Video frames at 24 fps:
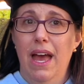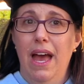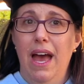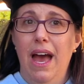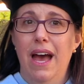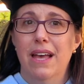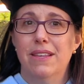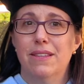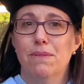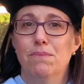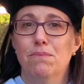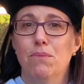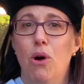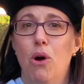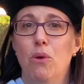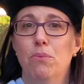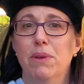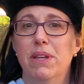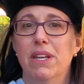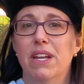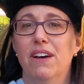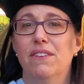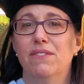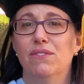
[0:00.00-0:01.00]
as a
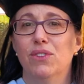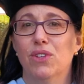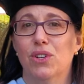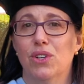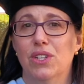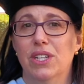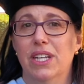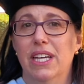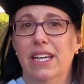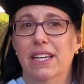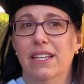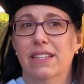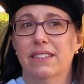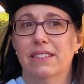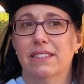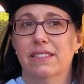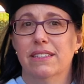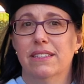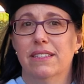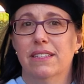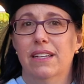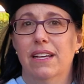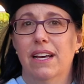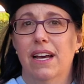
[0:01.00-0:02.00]
moment of learning,
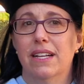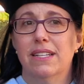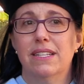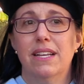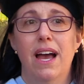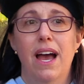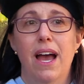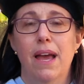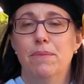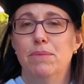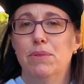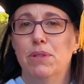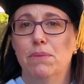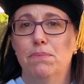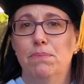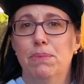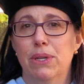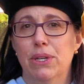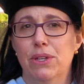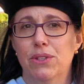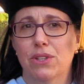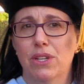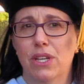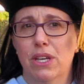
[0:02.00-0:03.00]
a time to build